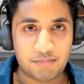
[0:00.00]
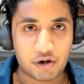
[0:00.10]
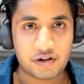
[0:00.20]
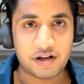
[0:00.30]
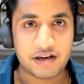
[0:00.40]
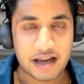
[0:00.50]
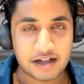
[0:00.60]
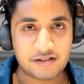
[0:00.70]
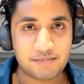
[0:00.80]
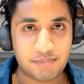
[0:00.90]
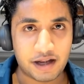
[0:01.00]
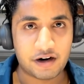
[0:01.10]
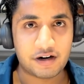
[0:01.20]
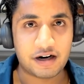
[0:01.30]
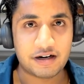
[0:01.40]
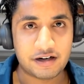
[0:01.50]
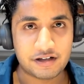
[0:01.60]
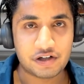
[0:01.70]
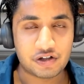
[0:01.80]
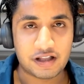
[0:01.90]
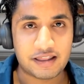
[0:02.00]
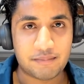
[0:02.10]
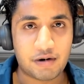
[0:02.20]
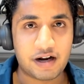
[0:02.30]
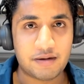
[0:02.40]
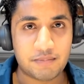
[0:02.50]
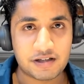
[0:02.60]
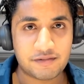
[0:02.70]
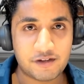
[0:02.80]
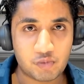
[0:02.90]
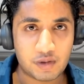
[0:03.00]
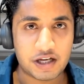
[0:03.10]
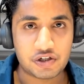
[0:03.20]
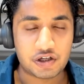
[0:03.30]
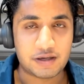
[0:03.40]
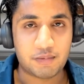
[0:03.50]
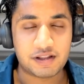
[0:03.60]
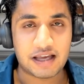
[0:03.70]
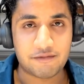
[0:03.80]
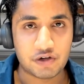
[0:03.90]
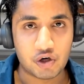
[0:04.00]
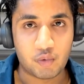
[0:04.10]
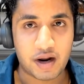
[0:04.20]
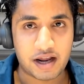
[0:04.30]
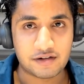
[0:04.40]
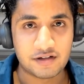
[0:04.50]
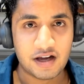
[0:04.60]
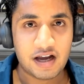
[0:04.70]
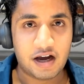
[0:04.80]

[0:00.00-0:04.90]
Brooklyn Nets player in addition that they brought in because of his relationship with Kevin Durant.